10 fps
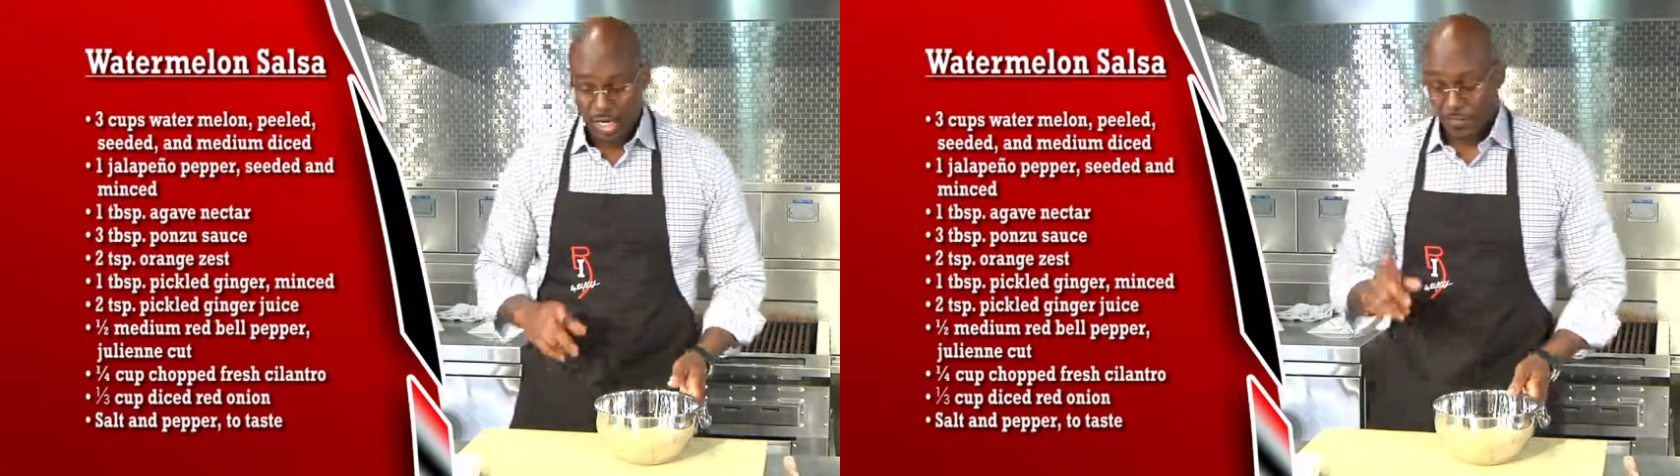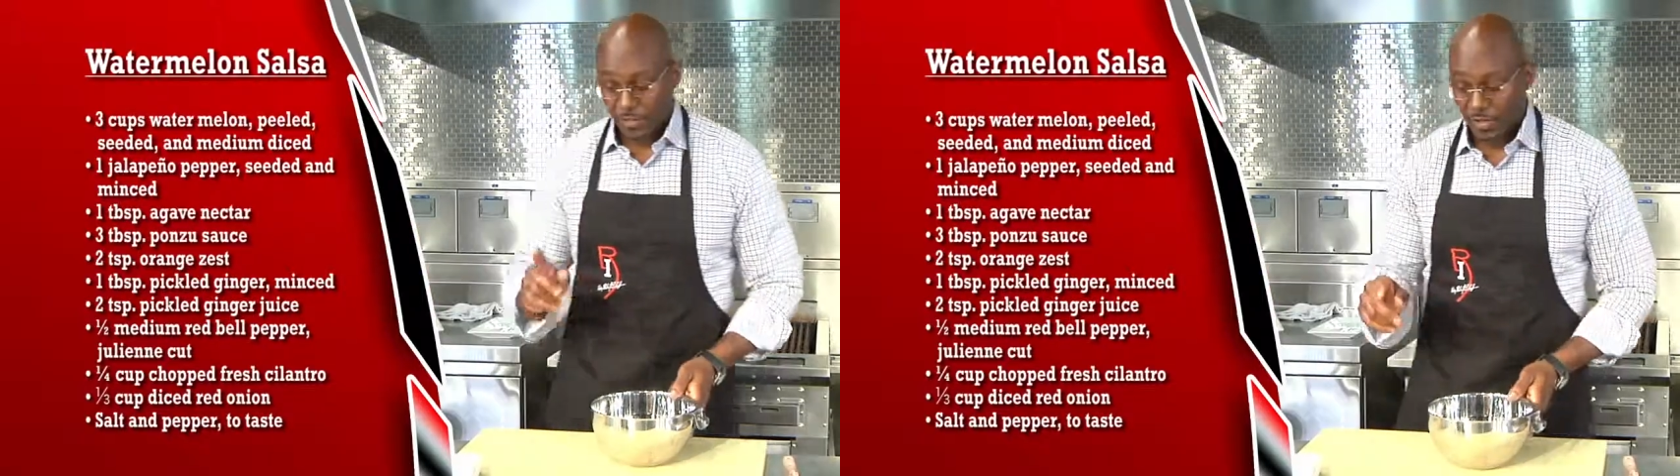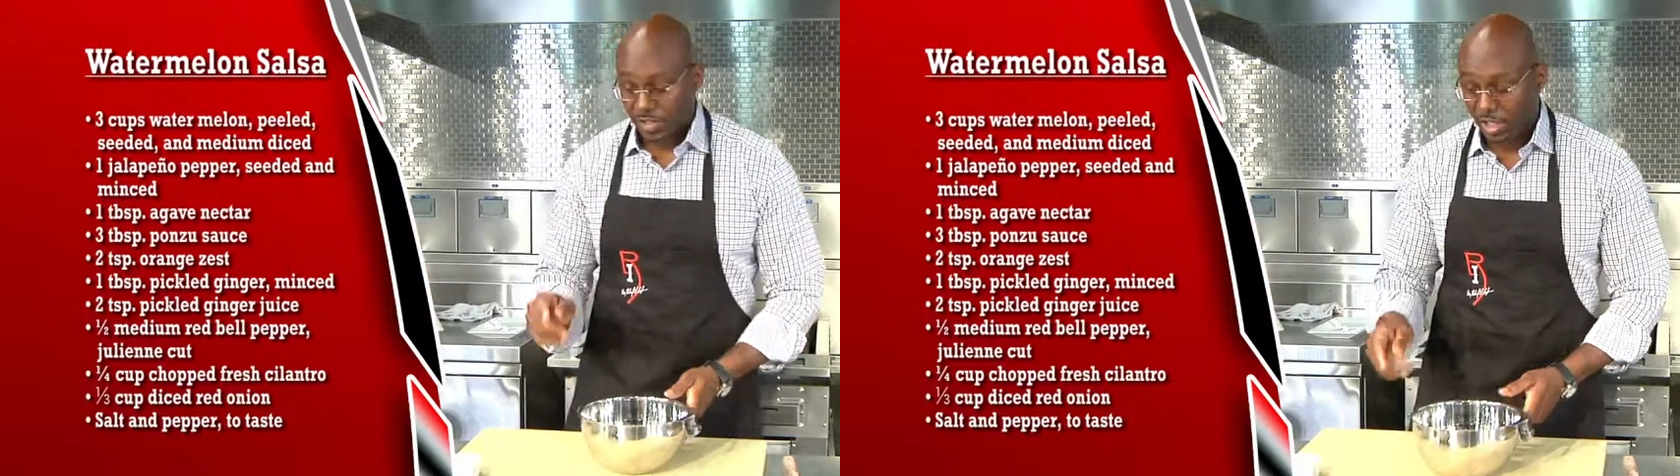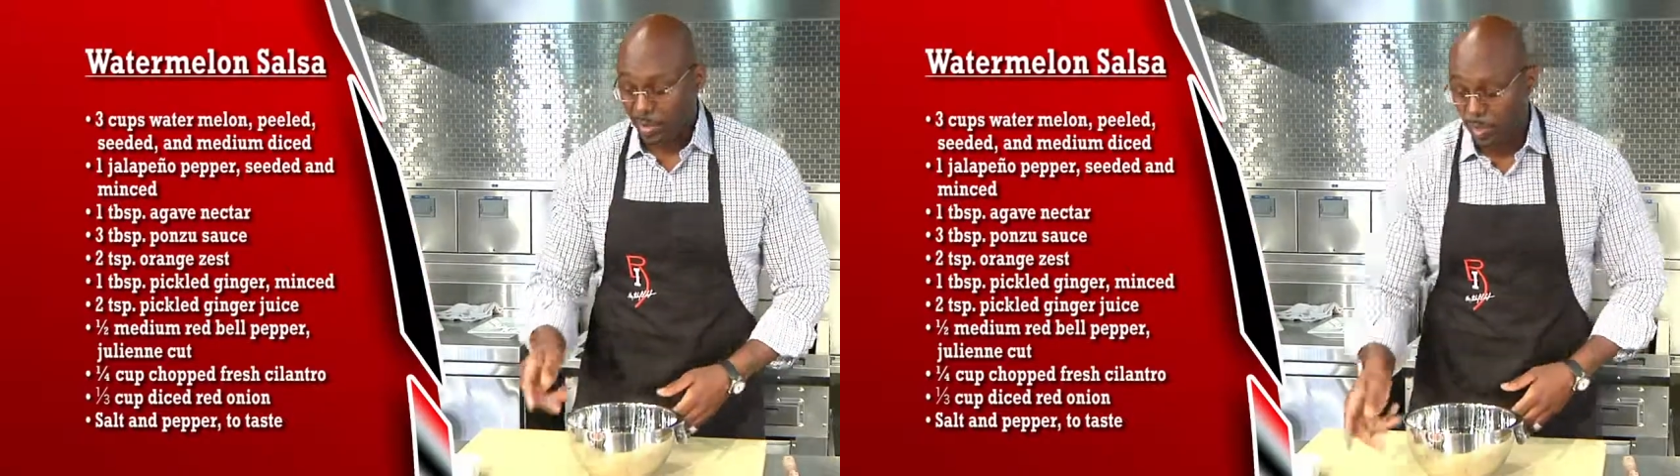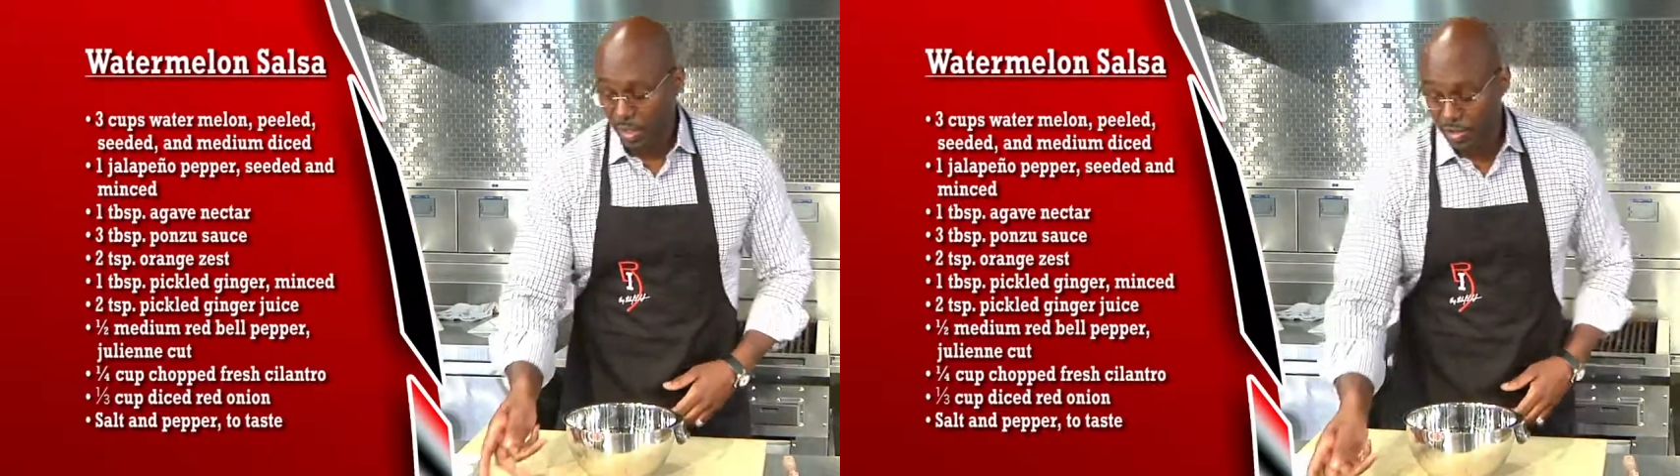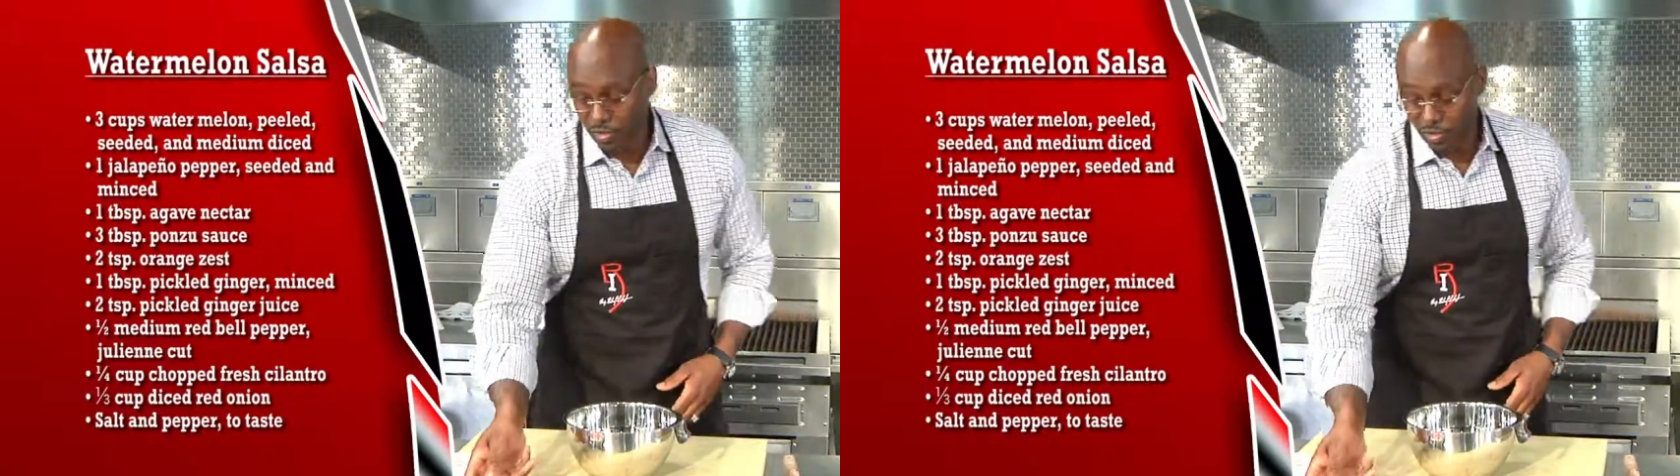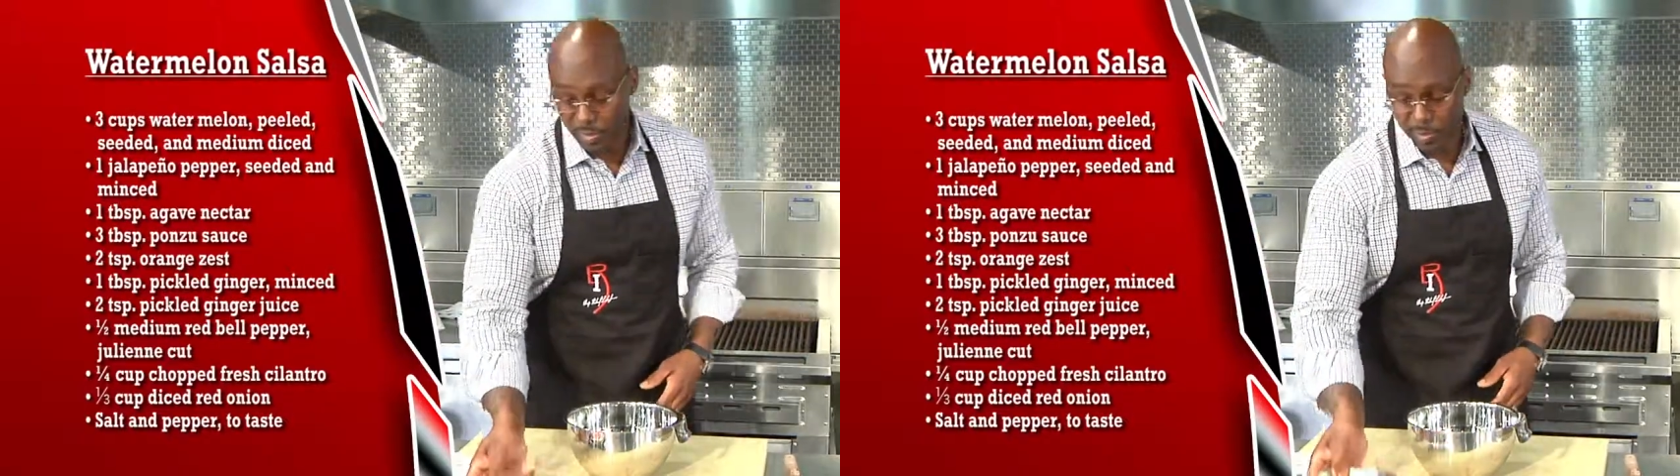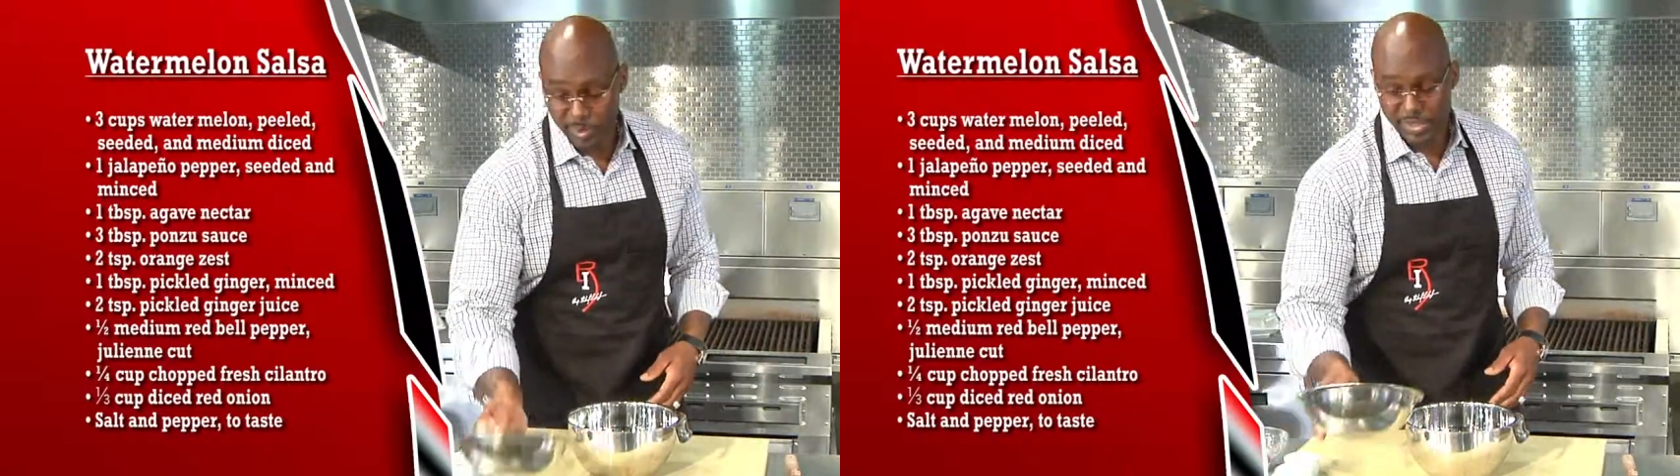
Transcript: The first thing that we want to do is we want to